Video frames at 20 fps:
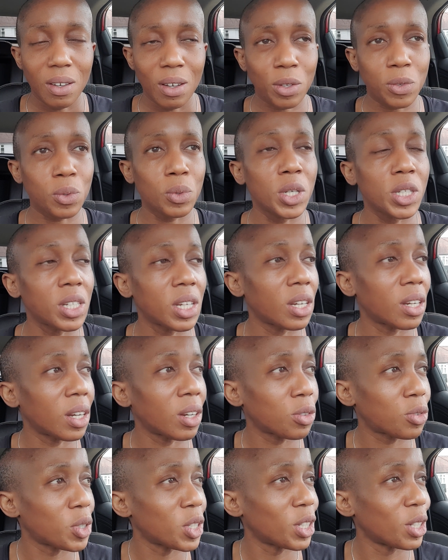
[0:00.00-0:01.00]
I was reading,
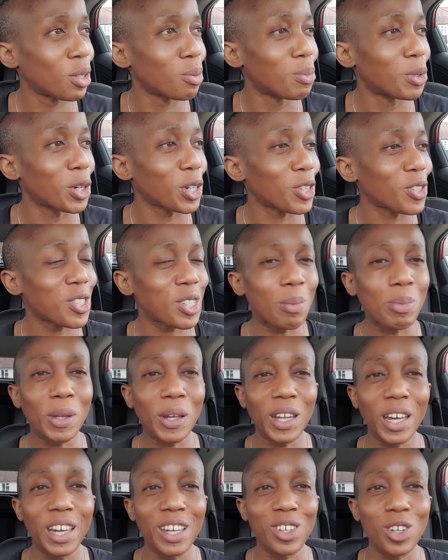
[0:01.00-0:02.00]
I was reading a book, it's
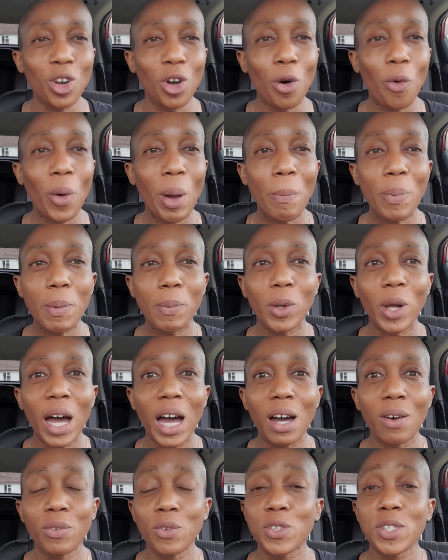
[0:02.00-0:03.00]
something like, you know, when people
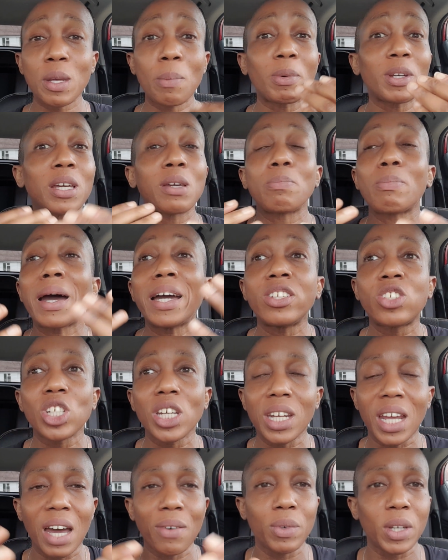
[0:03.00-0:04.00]
have, somebody,
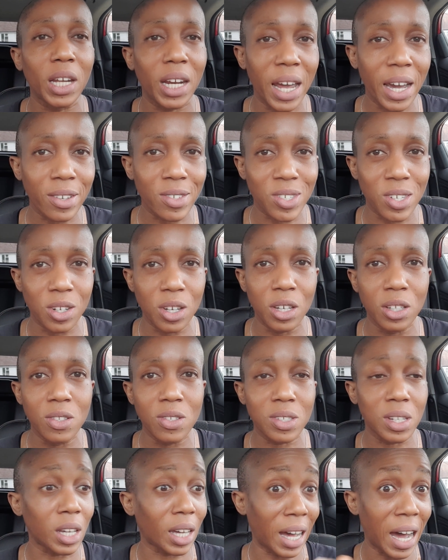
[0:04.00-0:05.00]
imagine having an
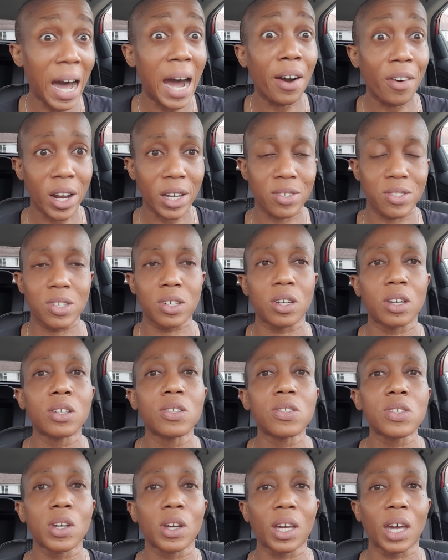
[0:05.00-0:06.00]
accident, a car
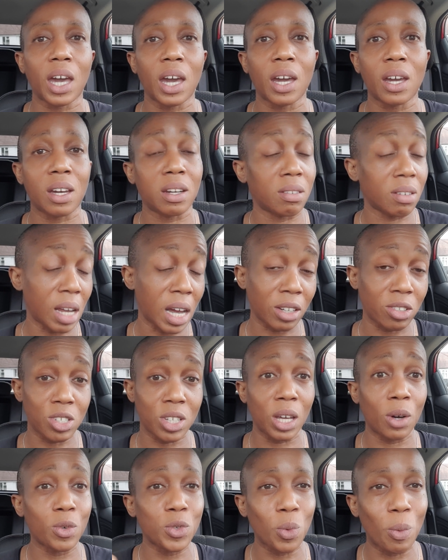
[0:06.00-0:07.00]
accident, okay, and
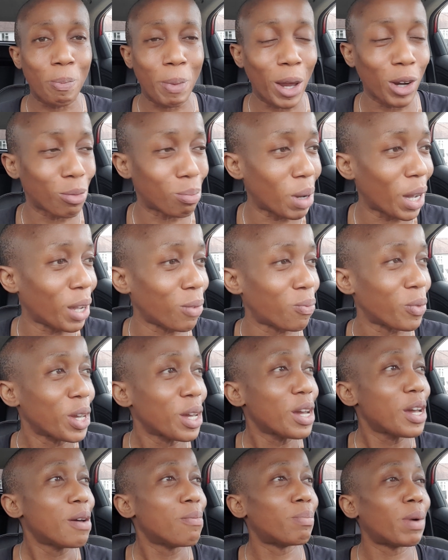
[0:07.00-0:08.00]
actually that was what part of my,
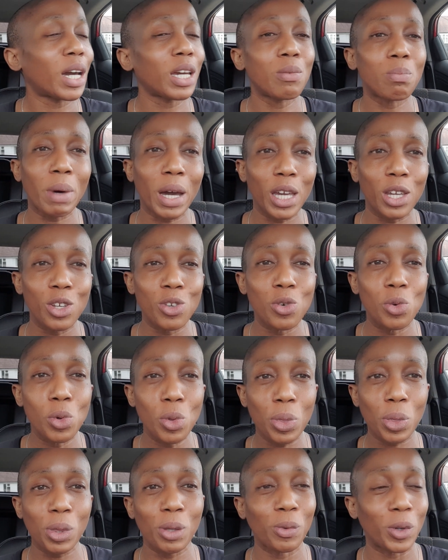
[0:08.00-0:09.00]
my, my
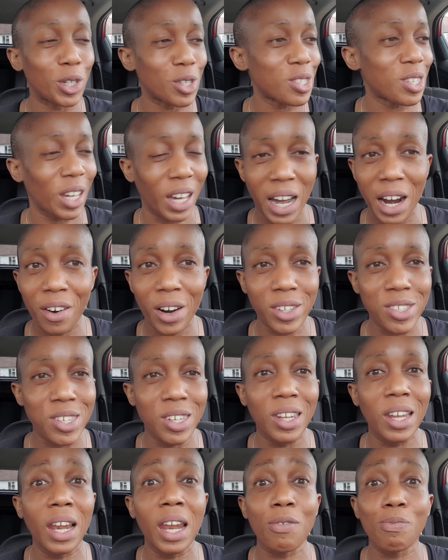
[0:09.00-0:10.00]
youth was a car
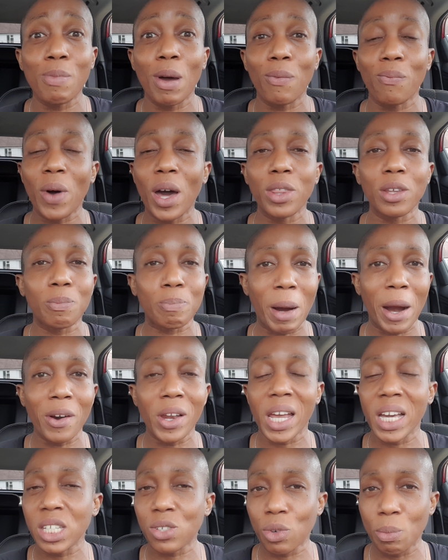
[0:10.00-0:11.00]
accident that left my father
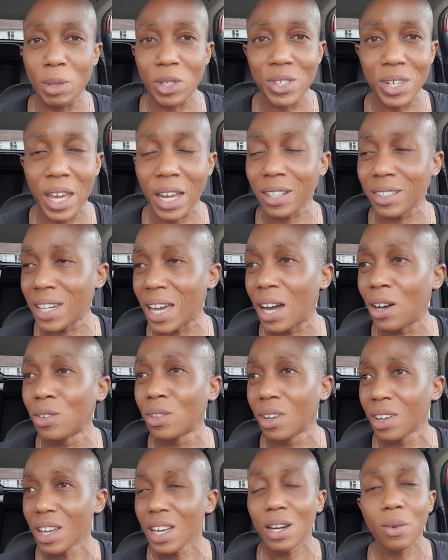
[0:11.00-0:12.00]
paralyzed from his neck
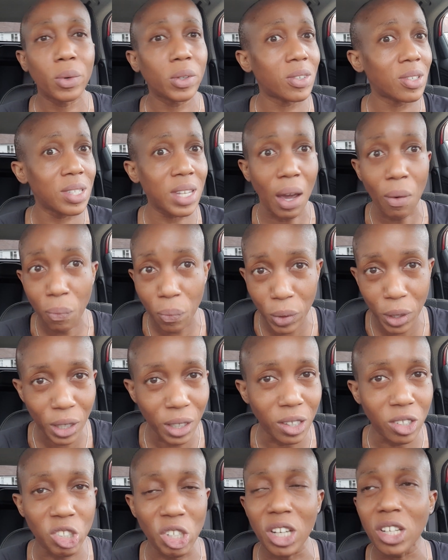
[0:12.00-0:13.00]
down, which
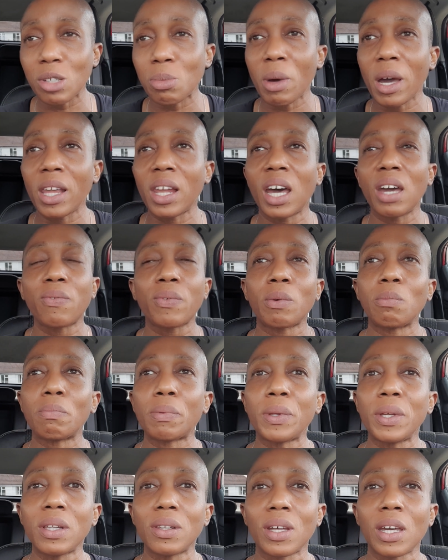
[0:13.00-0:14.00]
definitely changed my life
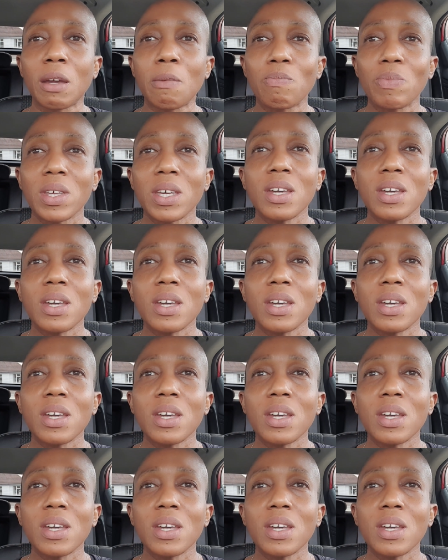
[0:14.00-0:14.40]
completely.